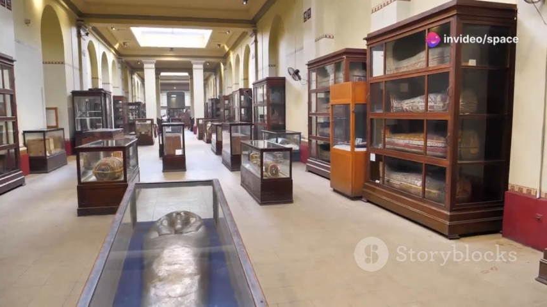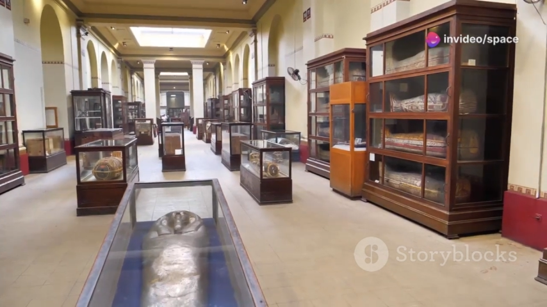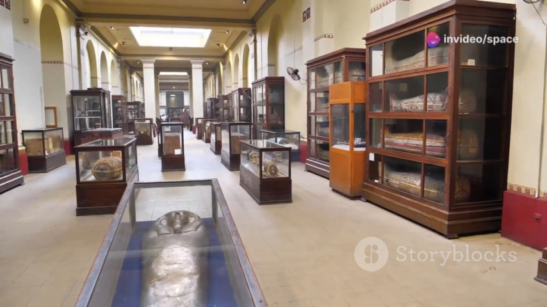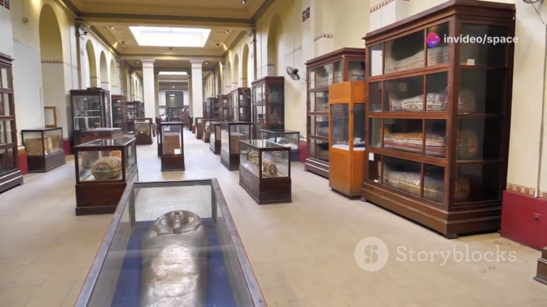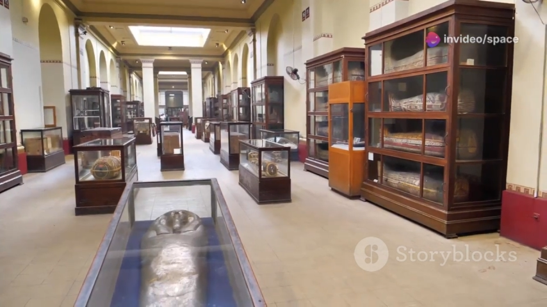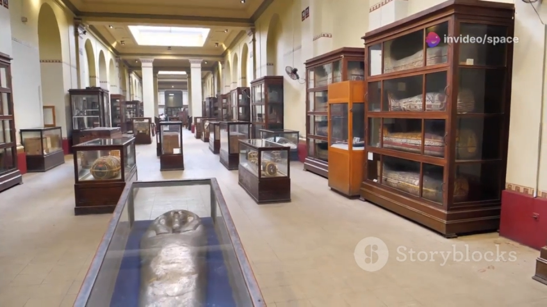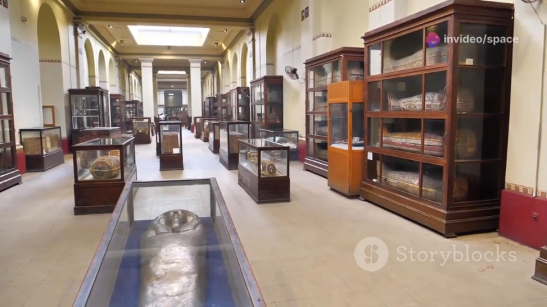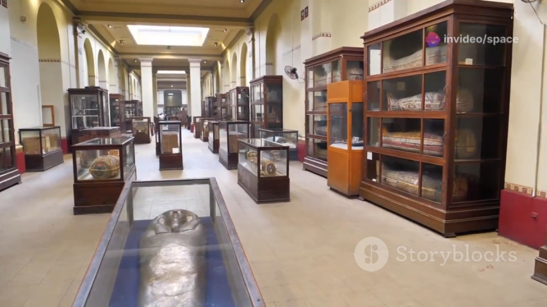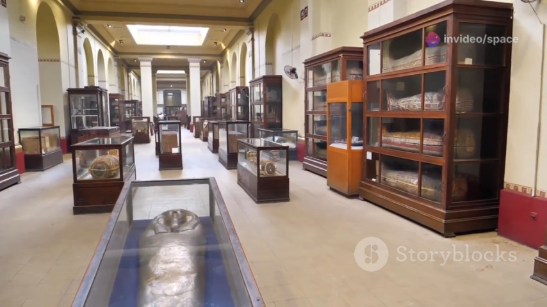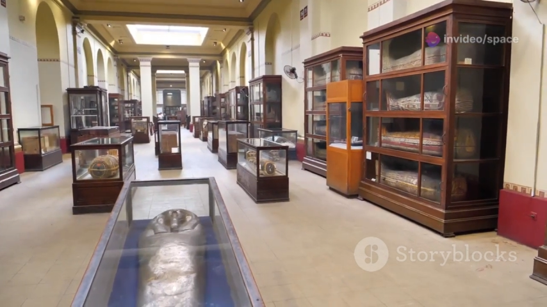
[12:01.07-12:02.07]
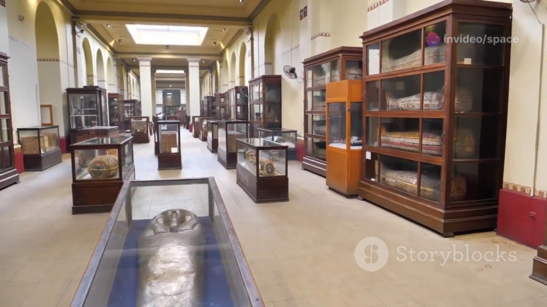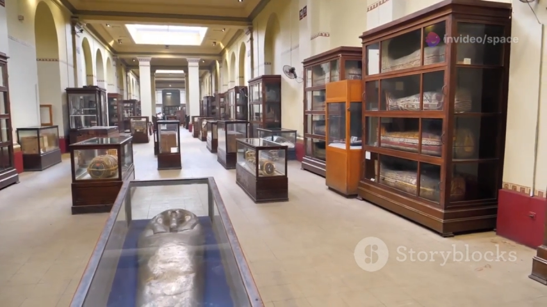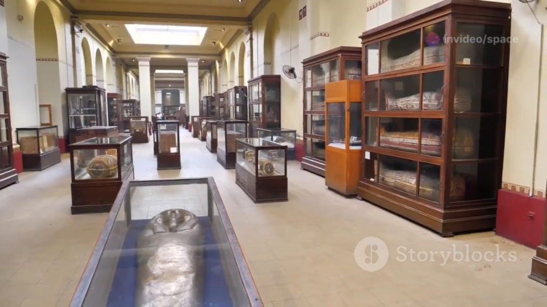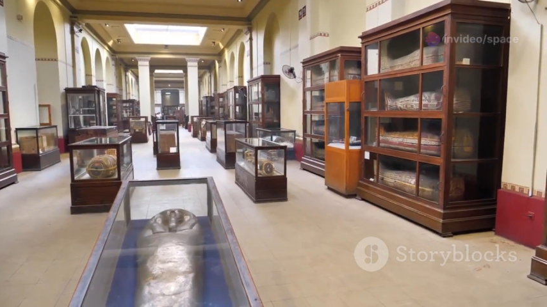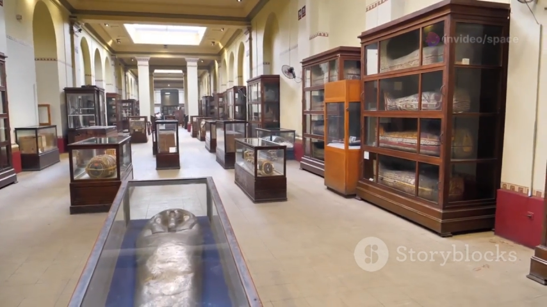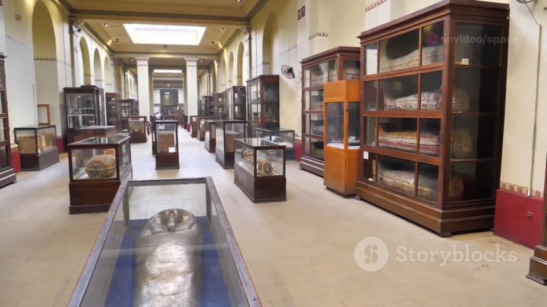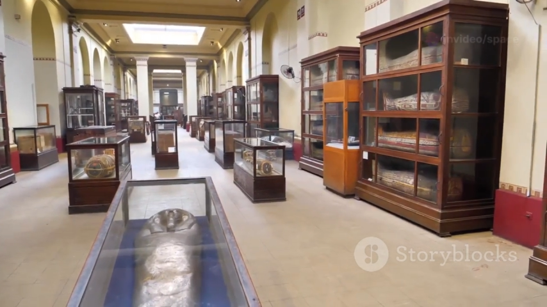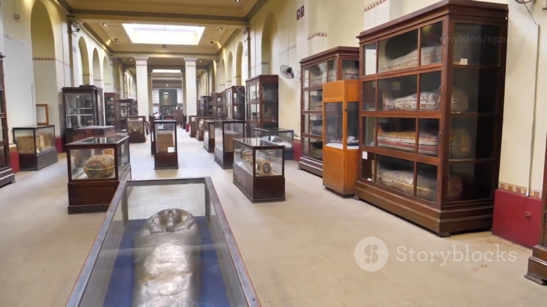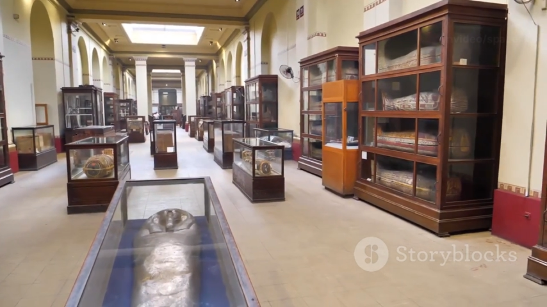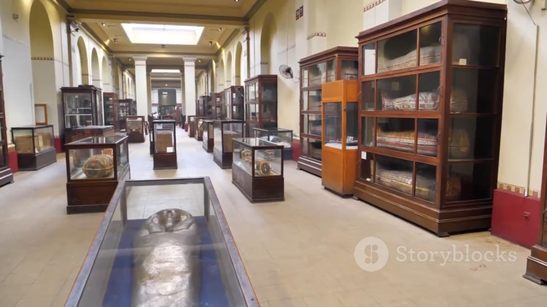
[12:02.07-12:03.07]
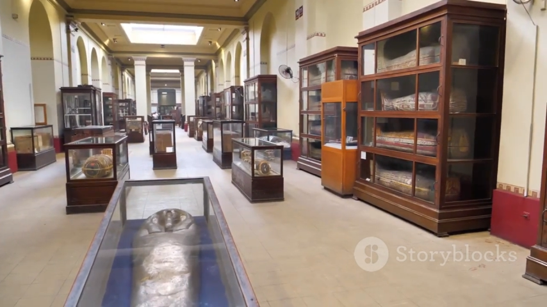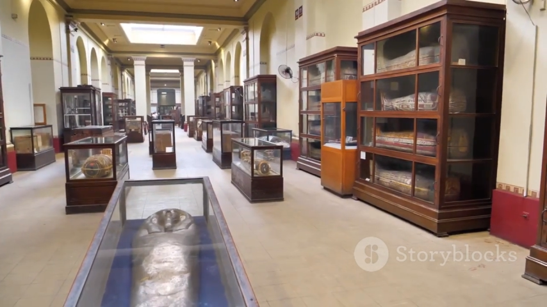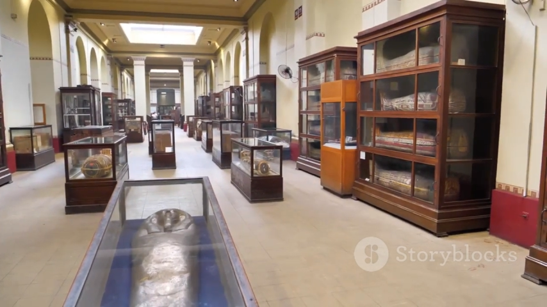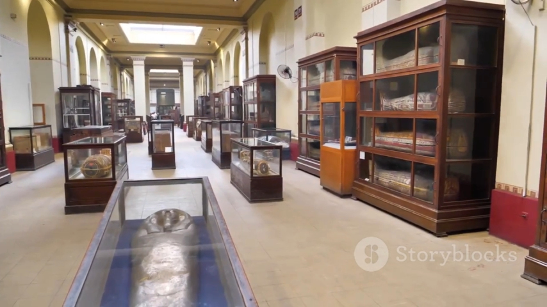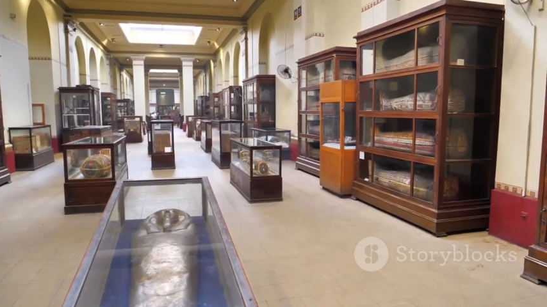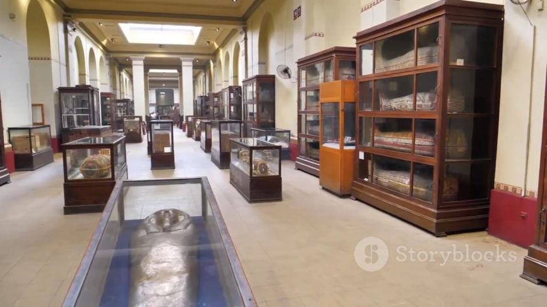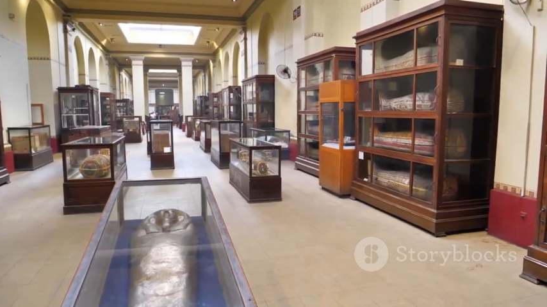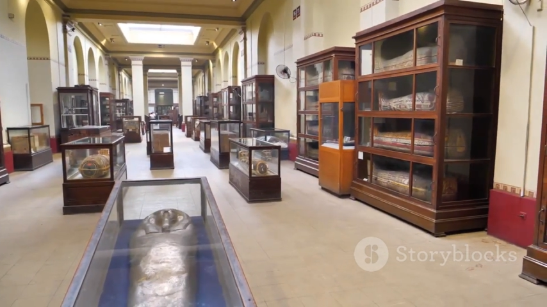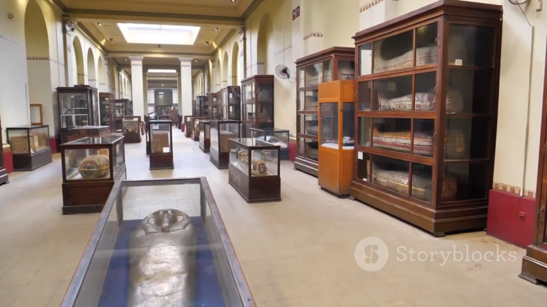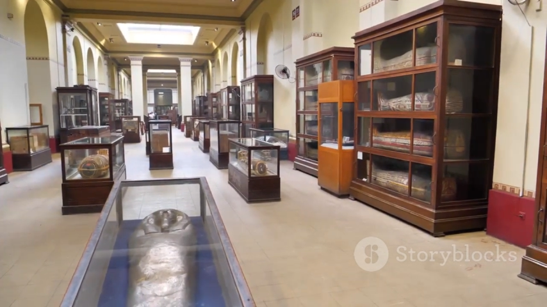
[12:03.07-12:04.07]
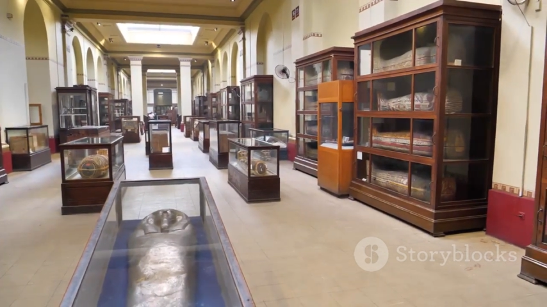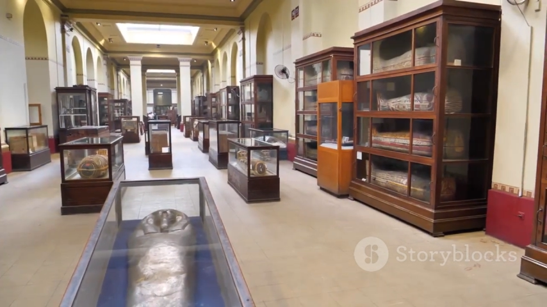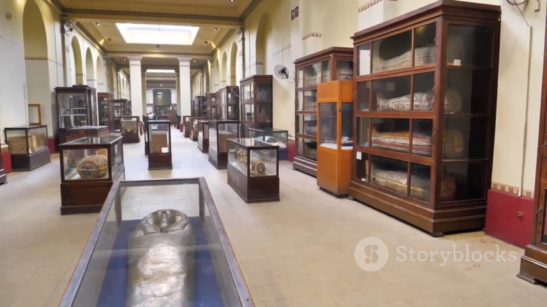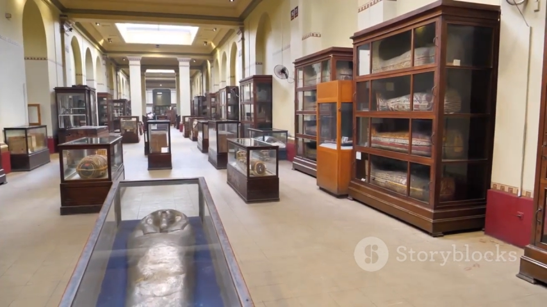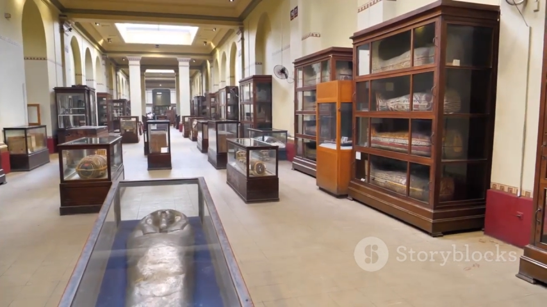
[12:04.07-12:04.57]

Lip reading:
[unreadable: no face in view]